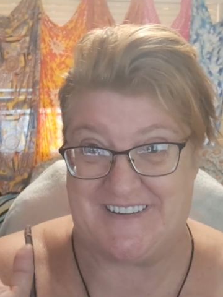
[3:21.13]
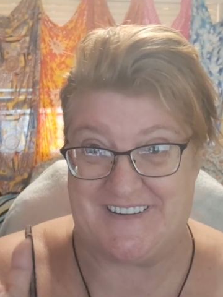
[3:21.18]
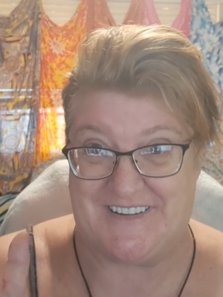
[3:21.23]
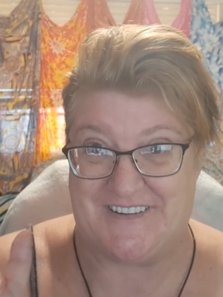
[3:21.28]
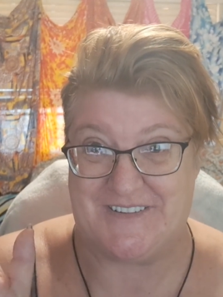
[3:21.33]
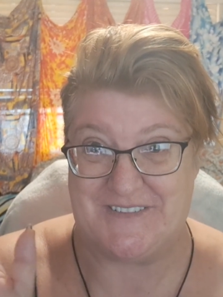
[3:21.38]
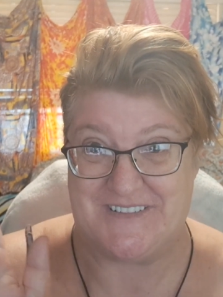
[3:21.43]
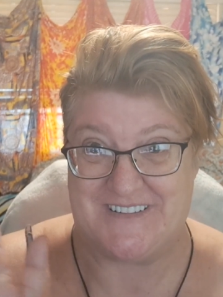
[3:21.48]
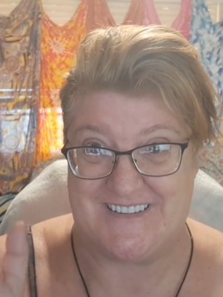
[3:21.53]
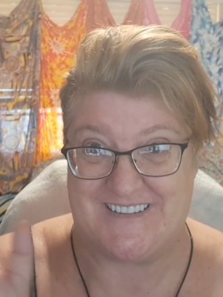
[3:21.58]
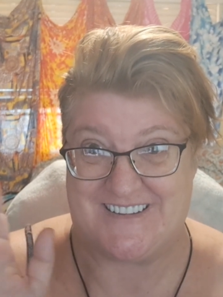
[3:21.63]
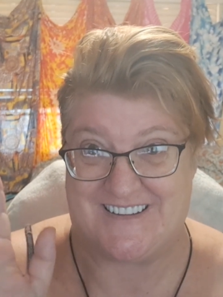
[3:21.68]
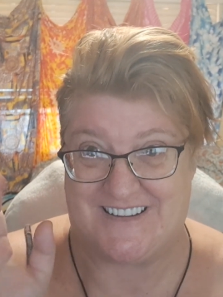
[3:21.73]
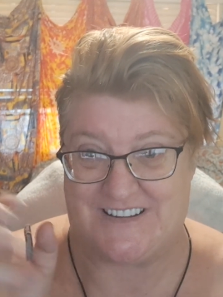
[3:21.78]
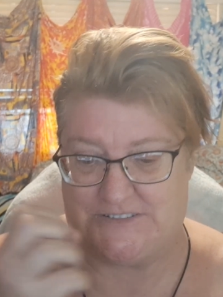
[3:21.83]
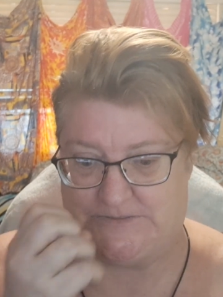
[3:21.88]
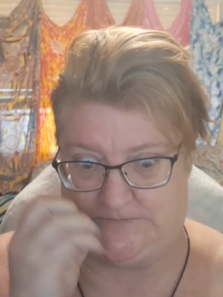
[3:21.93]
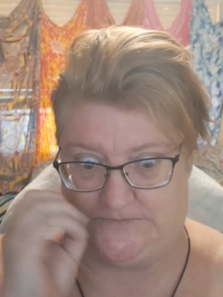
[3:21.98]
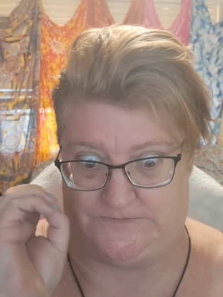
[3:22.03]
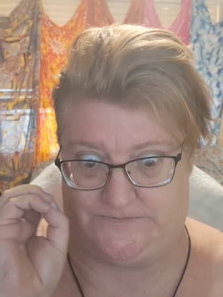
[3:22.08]
oh my
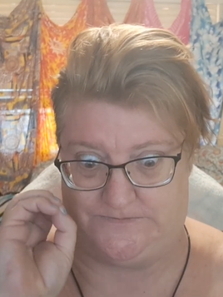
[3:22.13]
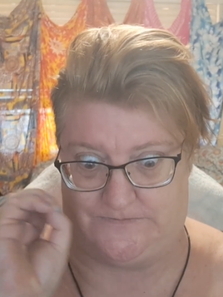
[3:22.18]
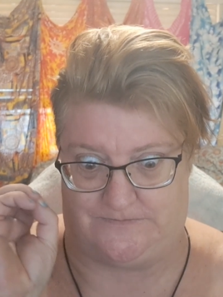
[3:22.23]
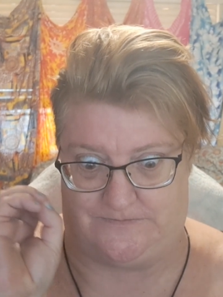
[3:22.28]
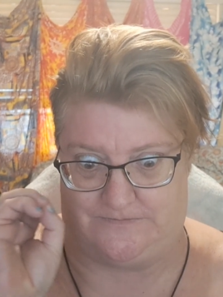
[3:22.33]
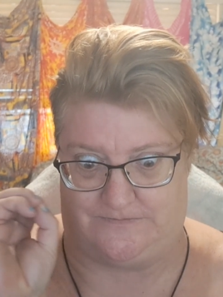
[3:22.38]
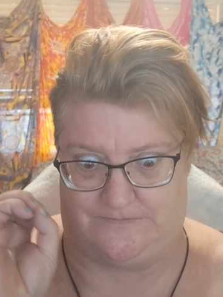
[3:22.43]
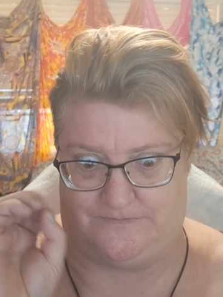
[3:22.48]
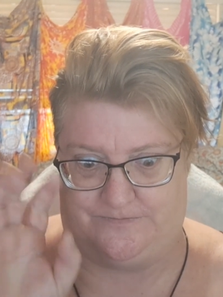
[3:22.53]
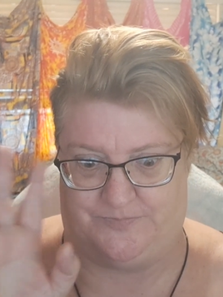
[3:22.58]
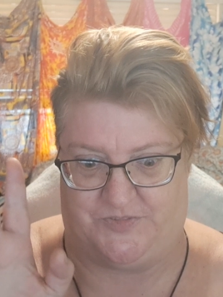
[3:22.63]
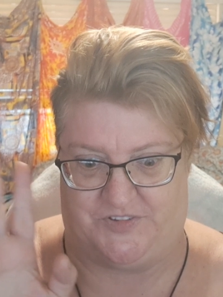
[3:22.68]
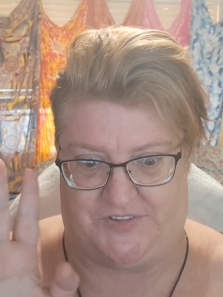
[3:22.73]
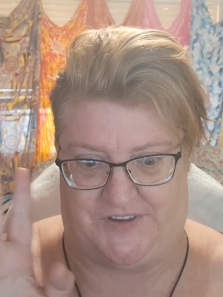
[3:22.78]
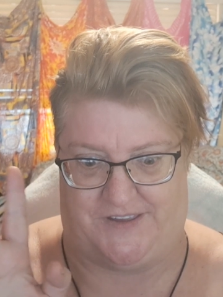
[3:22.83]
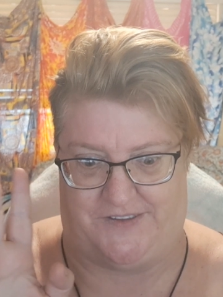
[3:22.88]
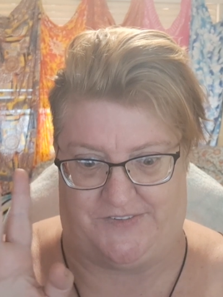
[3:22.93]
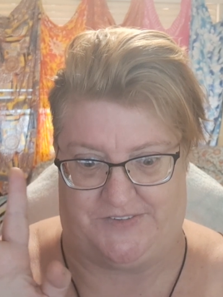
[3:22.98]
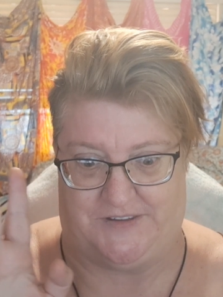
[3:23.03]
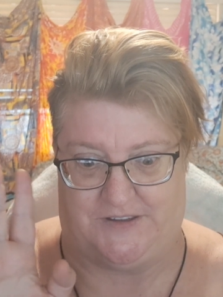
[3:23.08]
god,
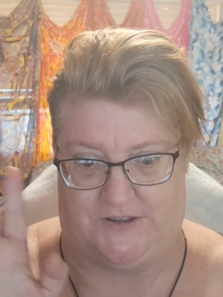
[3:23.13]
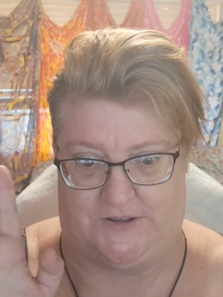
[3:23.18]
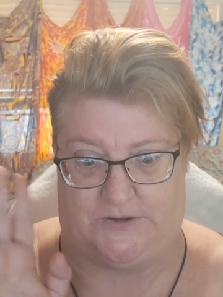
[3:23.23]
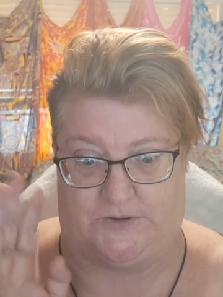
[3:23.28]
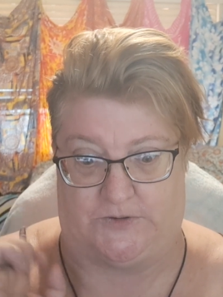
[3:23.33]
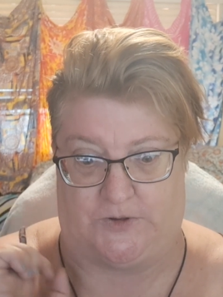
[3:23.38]
stay still,